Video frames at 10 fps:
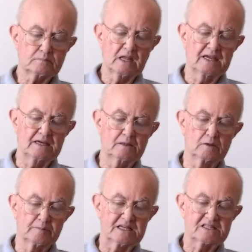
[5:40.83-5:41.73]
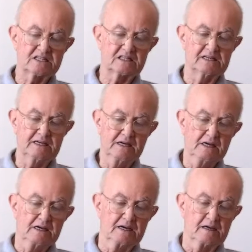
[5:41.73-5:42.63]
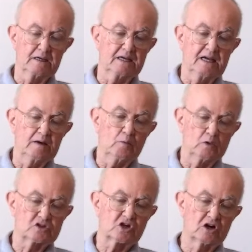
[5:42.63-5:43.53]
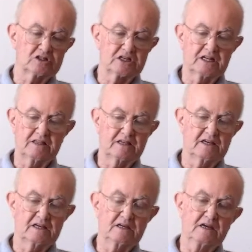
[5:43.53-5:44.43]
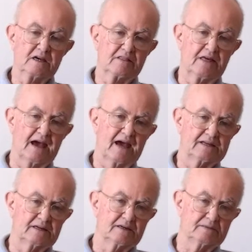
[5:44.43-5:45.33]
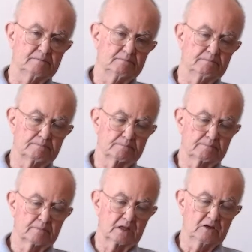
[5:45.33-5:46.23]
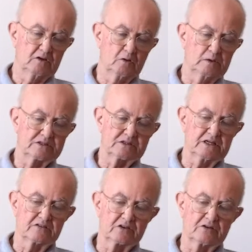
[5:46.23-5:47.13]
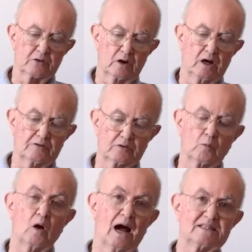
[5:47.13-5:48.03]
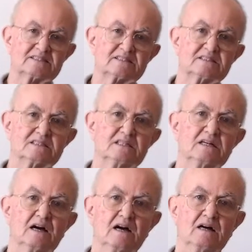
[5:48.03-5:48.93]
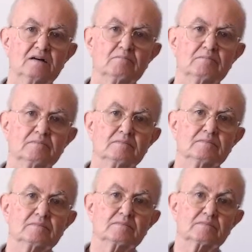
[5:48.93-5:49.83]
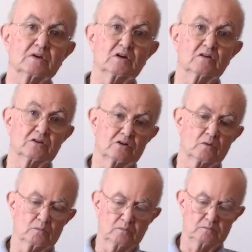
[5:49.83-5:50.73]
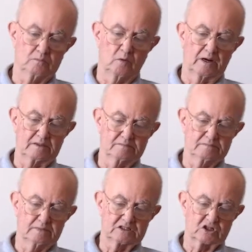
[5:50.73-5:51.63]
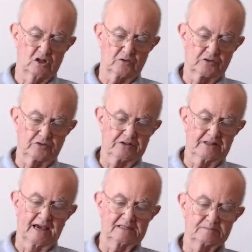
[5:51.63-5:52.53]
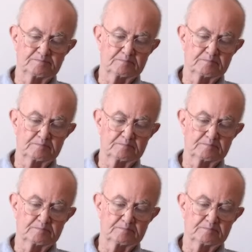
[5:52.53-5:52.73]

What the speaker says: And it'll basically, it will charge anything that you know, is under 100 watts. You know, you don't want it much closer than that.